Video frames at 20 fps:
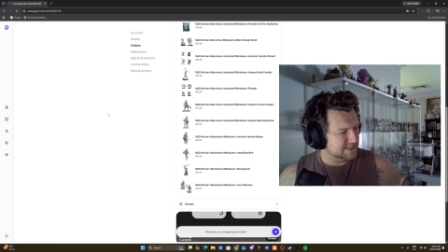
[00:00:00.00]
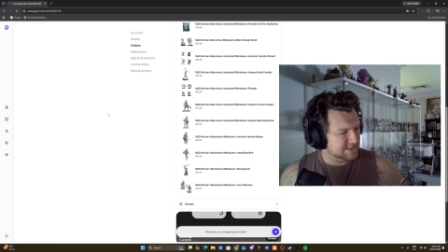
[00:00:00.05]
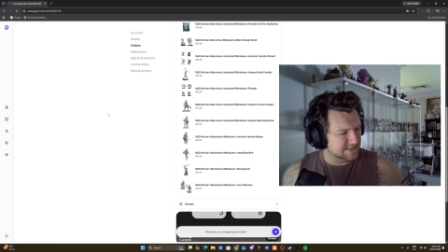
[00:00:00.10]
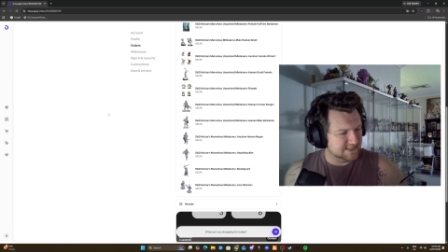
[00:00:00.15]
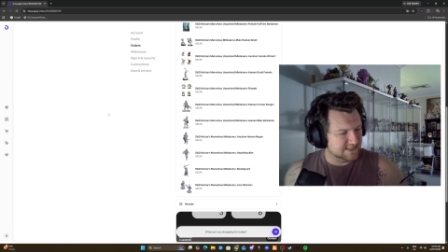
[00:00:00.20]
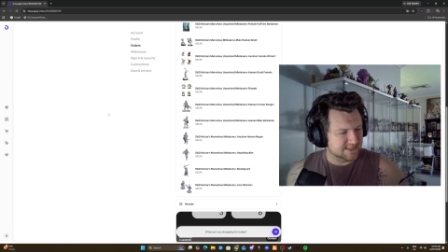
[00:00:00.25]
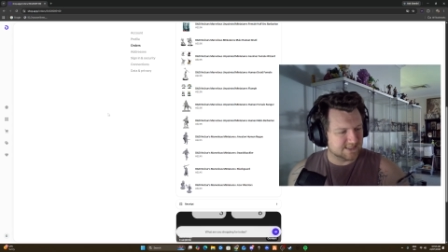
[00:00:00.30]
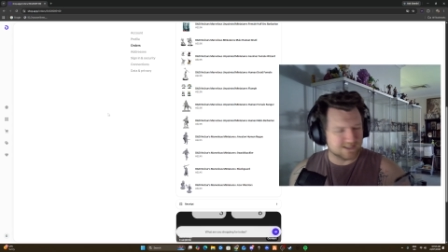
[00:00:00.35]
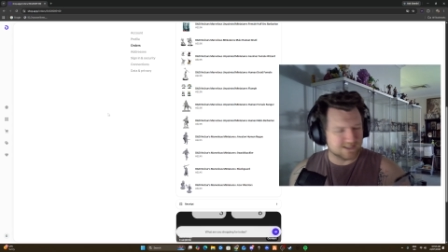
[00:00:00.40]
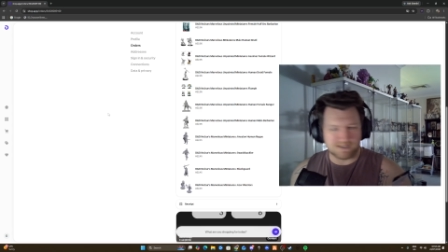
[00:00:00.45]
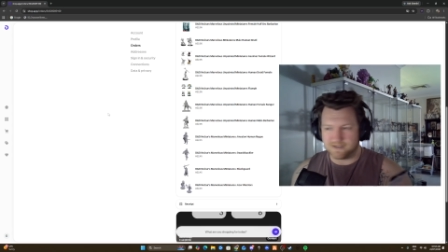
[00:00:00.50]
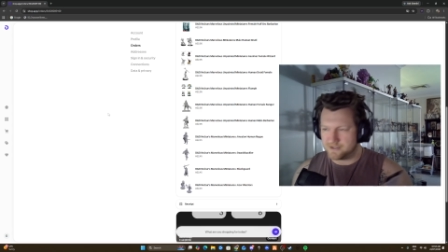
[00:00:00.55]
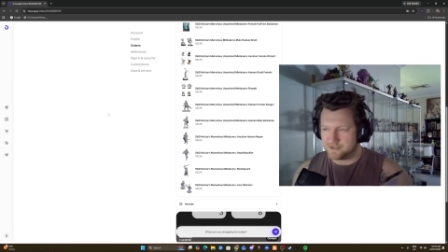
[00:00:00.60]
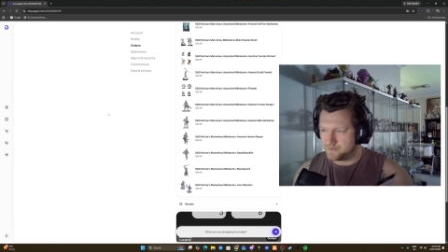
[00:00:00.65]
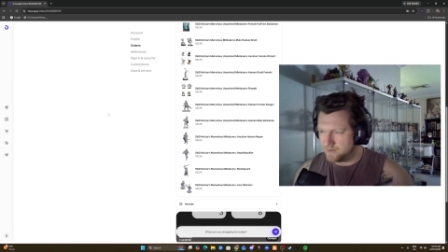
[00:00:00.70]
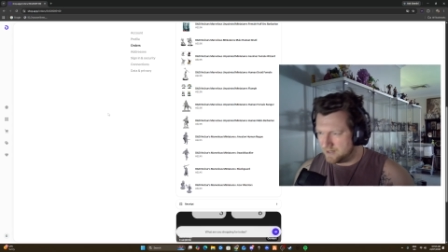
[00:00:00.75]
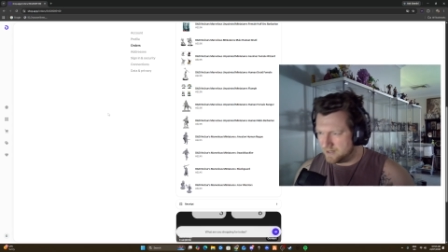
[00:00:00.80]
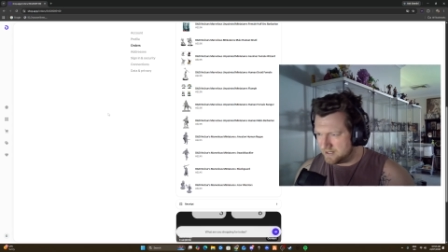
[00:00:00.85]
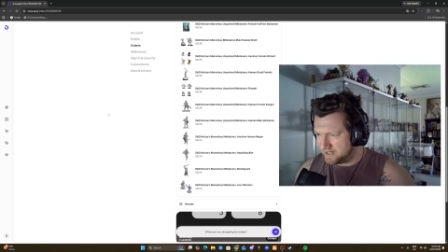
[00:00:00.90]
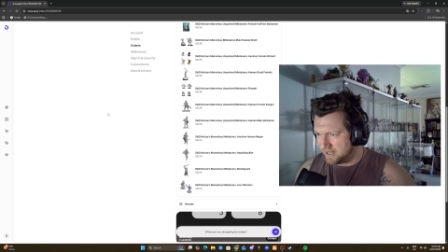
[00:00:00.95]
this
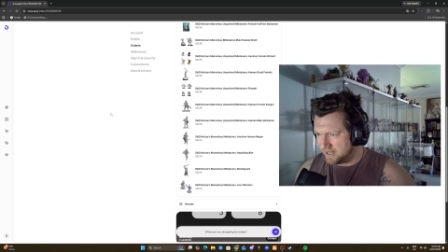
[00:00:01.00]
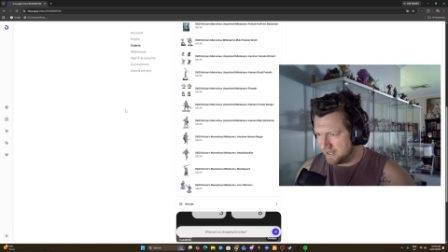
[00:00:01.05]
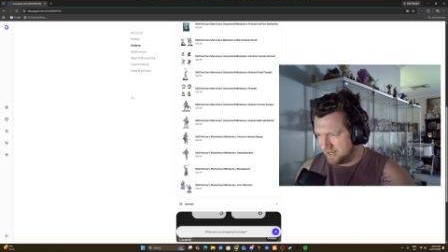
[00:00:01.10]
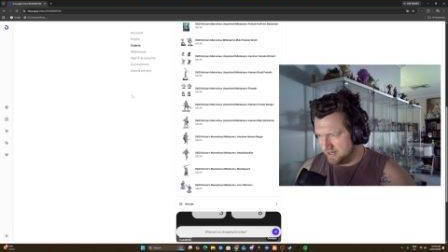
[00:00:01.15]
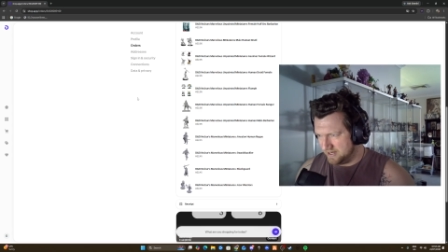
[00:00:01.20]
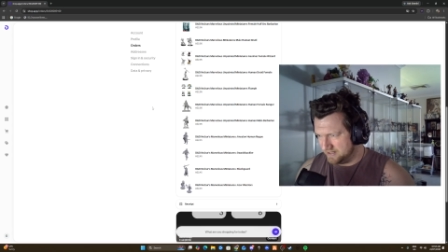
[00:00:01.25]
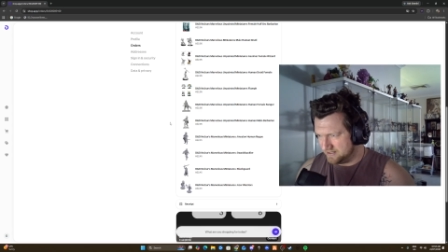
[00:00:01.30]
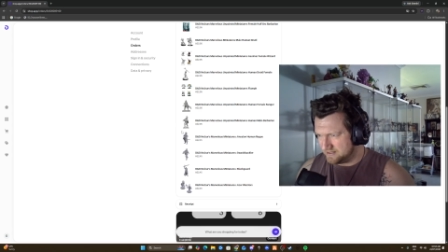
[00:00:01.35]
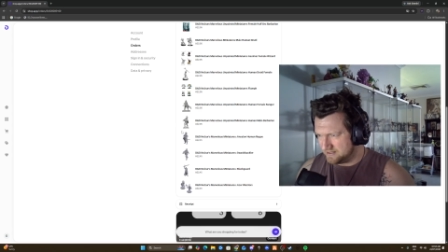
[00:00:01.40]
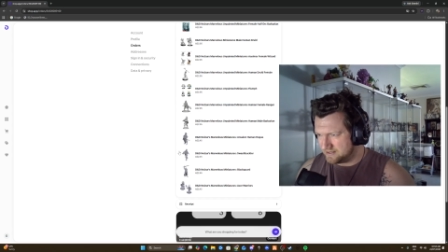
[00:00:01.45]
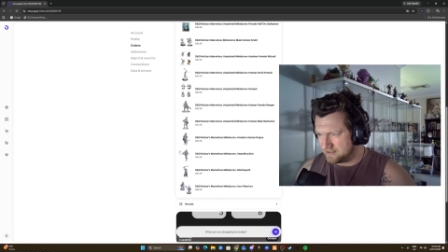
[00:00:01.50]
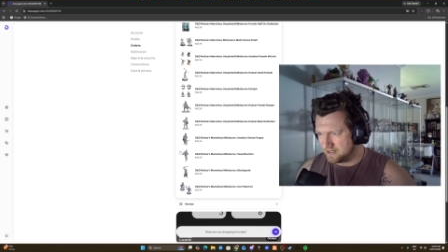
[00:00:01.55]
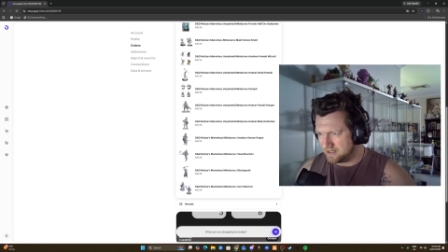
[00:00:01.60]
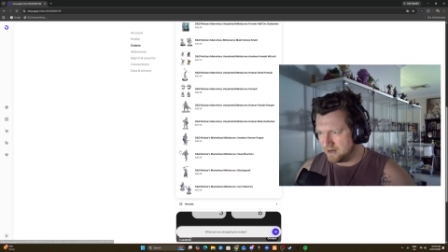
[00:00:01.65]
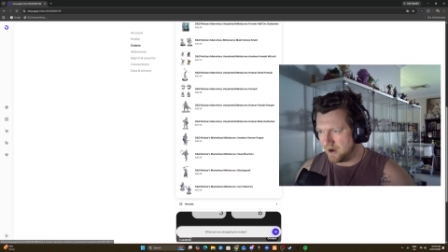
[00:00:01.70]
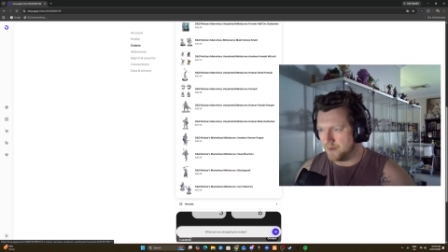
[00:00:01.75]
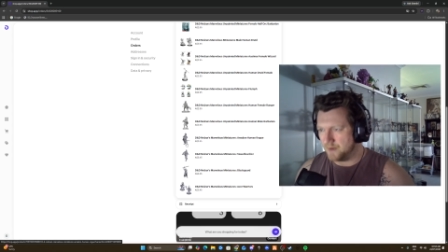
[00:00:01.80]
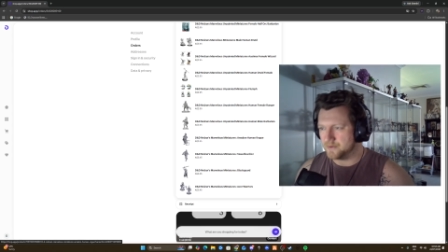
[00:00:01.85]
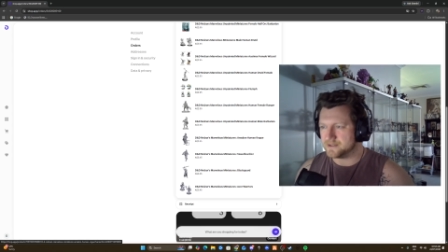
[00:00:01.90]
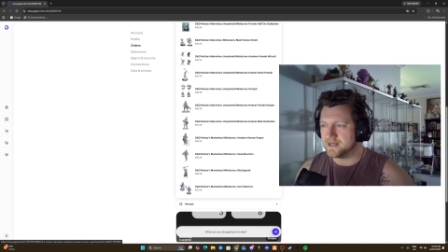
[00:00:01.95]
one is,
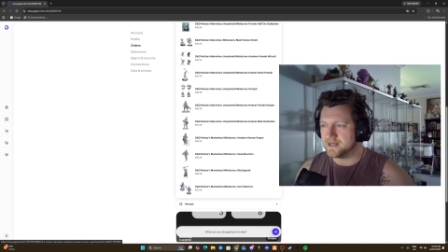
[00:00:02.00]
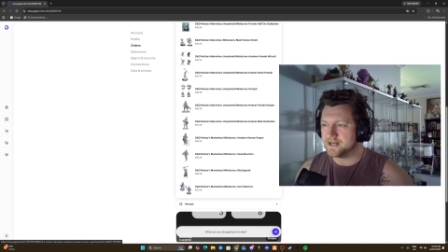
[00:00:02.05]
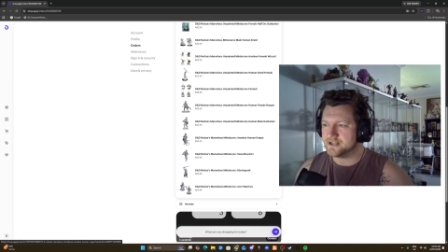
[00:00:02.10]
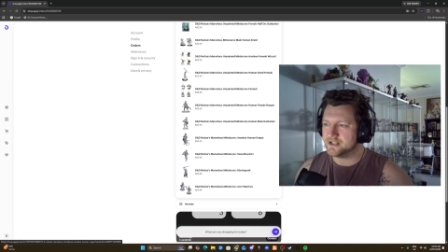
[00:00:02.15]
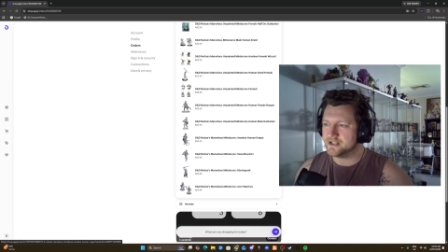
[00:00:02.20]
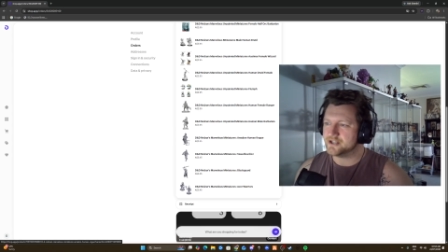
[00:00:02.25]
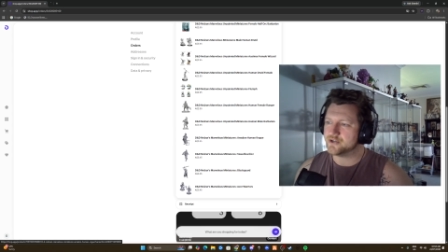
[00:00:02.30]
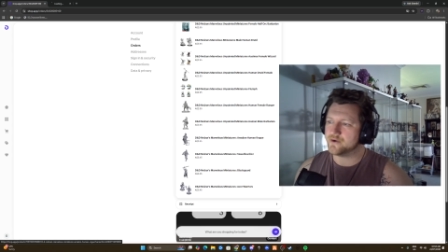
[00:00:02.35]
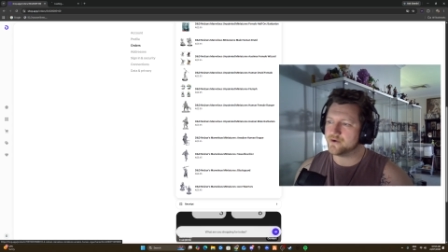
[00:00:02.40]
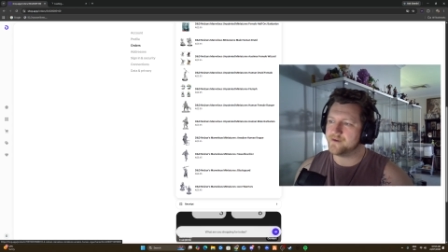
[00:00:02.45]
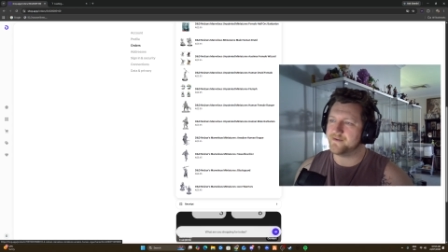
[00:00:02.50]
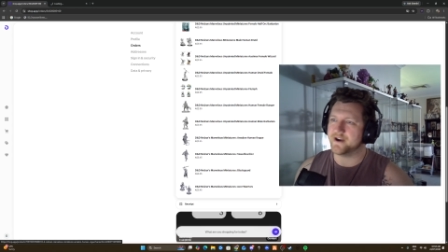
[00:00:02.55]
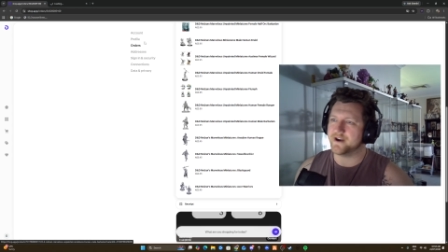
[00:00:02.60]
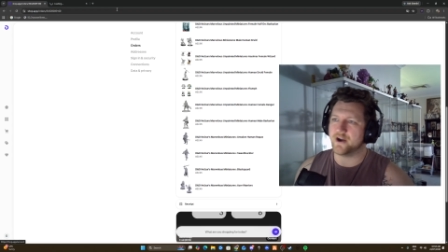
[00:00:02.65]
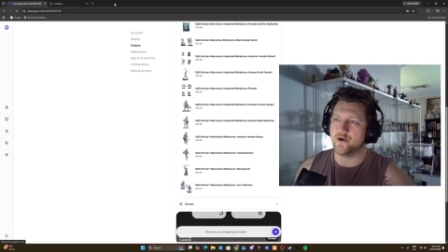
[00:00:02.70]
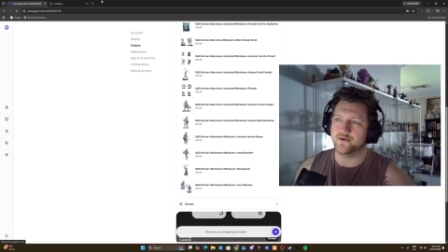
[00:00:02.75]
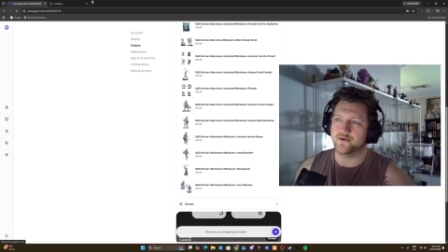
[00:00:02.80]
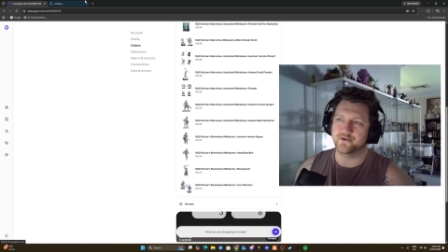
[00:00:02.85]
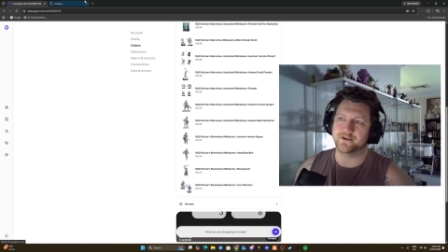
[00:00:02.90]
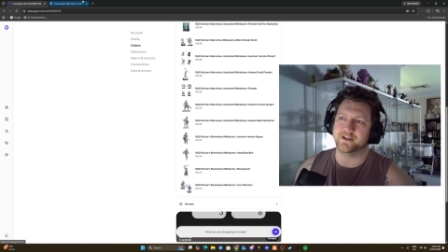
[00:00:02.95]
I wasn't actually sure if I
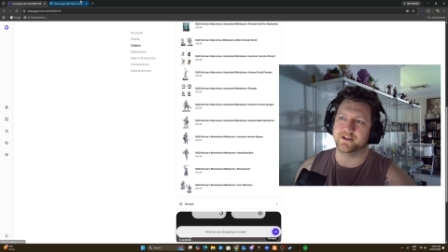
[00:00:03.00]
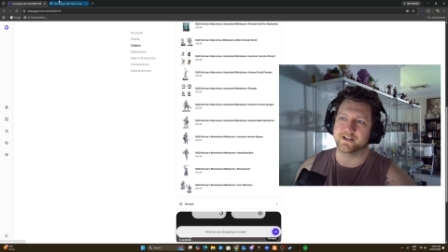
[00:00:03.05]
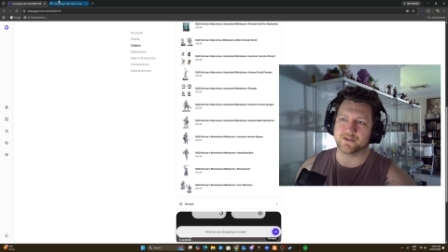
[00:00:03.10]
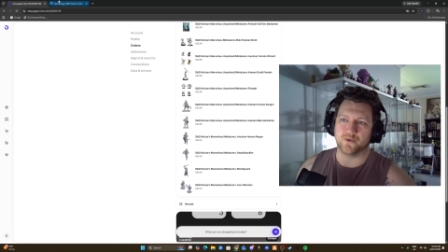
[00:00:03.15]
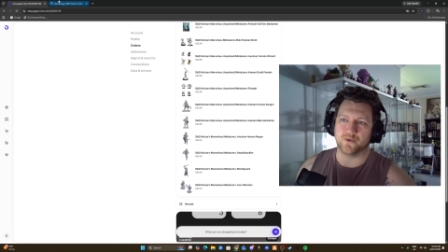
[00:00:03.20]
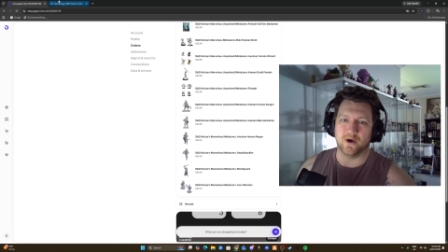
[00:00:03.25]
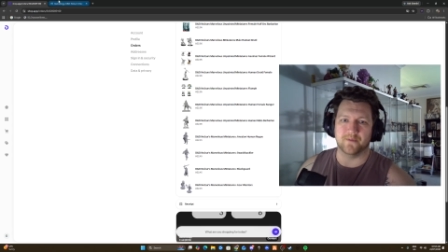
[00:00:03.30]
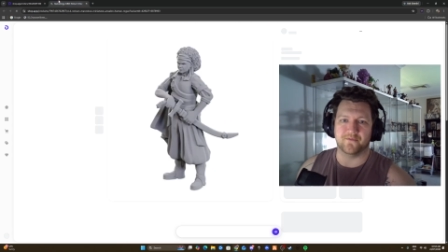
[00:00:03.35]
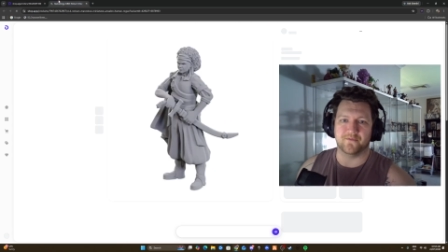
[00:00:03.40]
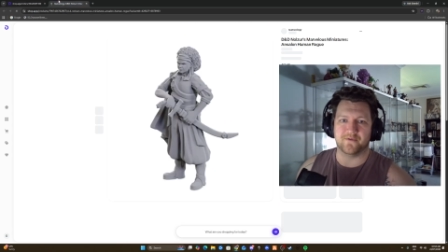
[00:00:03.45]
owned this one,